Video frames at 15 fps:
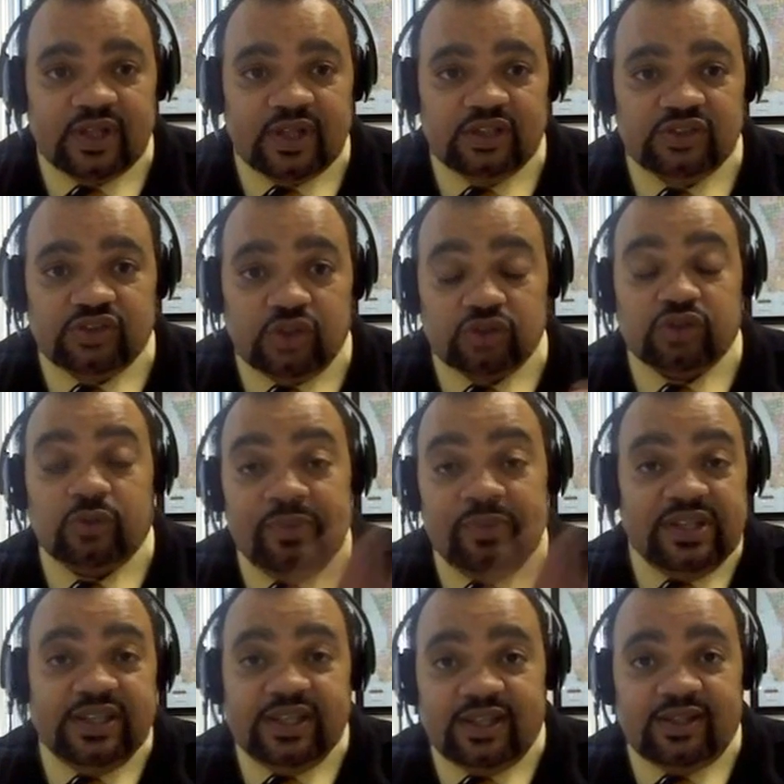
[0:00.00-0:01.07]
social
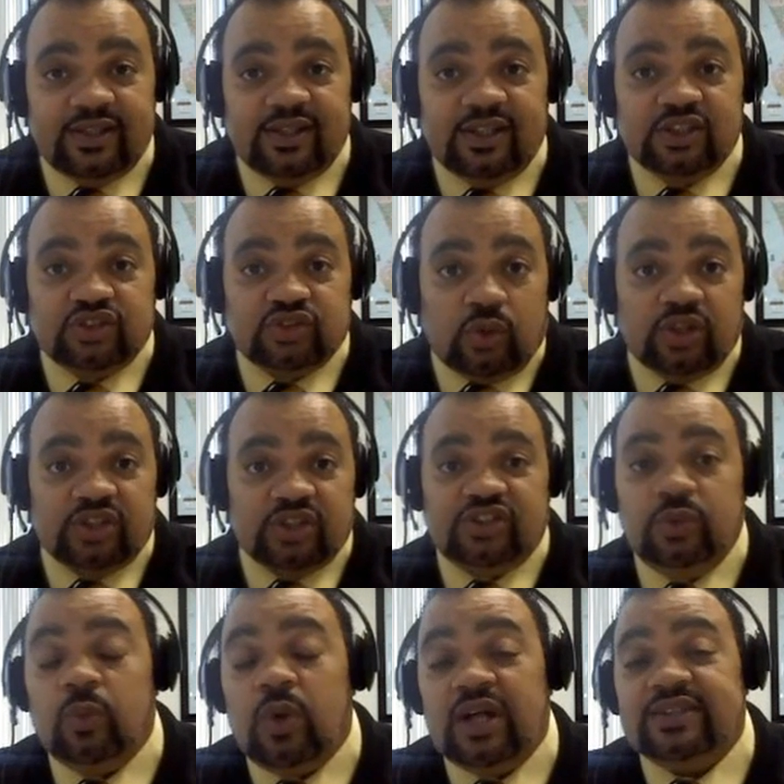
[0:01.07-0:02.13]
media source
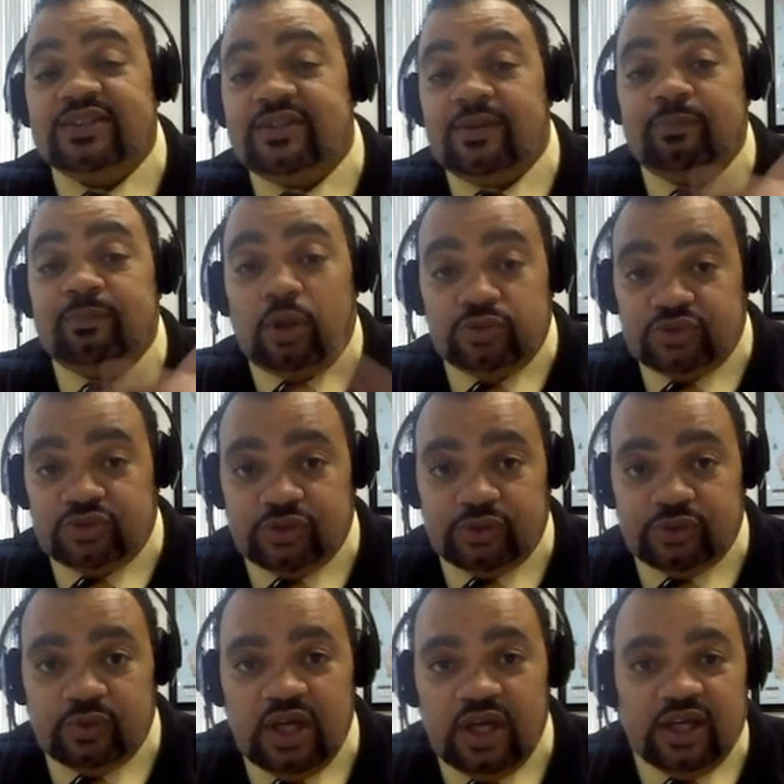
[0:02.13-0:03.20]
you want to post to.
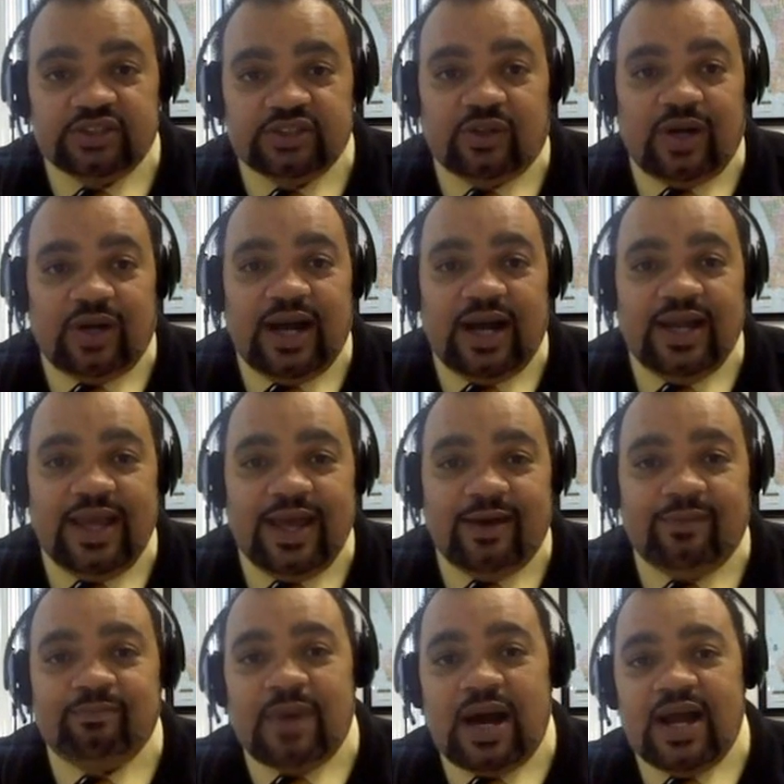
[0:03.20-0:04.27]
So I
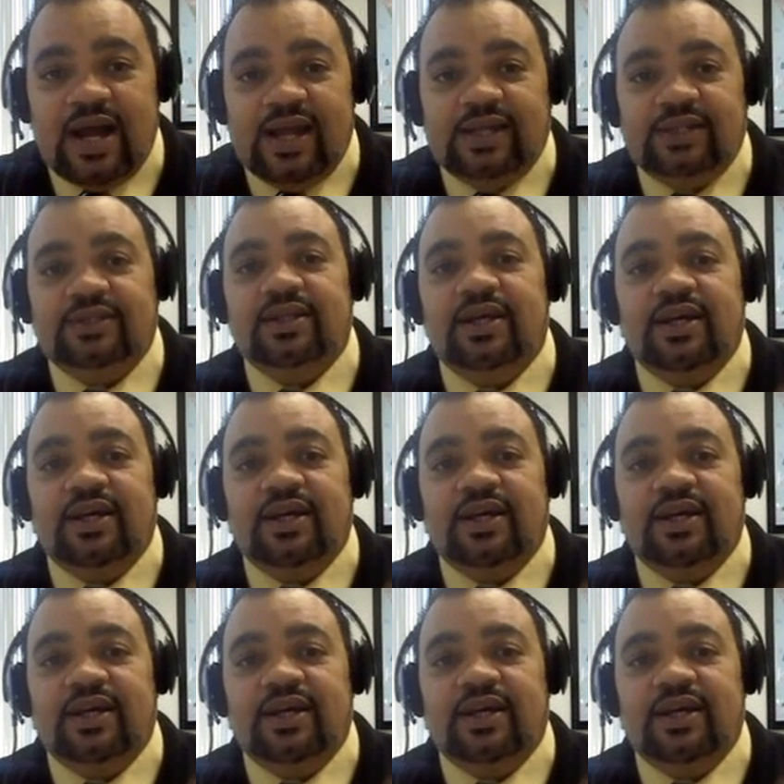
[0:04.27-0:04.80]
have mine